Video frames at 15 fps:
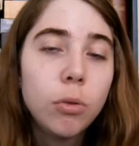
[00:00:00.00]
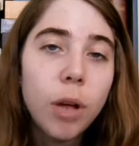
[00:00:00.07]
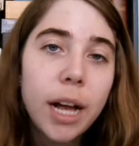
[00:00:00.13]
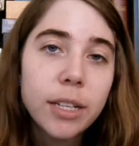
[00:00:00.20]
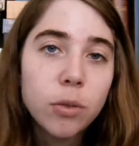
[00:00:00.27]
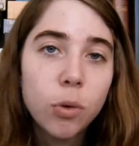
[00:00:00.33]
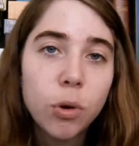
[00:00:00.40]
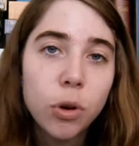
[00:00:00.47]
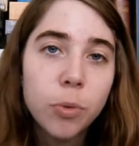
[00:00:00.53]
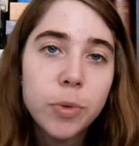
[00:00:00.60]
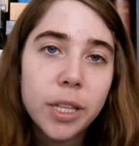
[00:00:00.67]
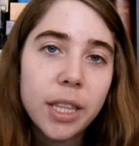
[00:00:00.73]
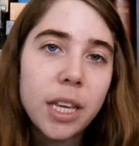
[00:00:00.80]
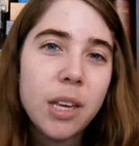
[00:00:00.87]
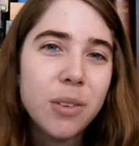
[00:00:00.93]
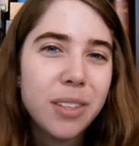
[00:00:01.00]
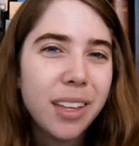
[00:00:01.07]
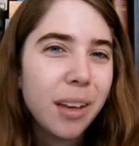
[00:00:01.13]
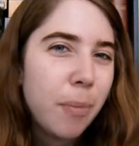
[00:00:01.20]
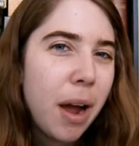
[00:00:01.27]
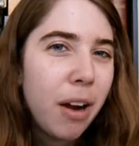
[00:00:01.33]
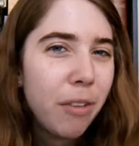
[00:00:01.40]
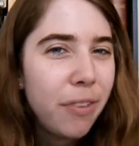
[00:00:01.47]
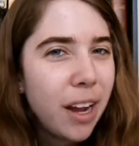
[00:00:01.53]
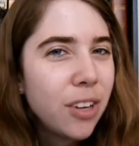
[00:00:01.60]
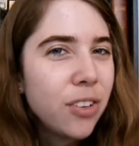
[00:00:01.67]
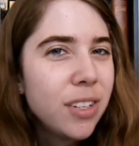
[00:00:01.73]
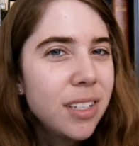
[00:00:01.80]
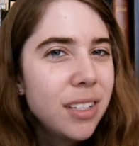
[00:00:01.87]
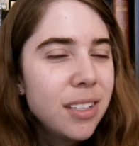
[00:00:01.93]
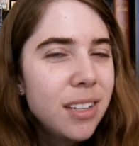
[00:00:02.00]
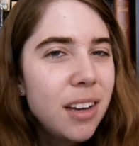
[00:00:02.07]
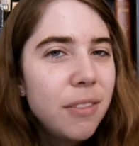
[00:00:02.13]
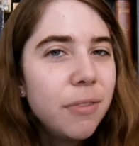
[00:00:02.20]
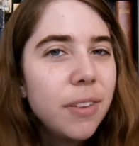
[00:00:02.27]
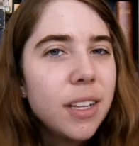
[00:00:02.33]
glass orbs that they use to power factories and stuff.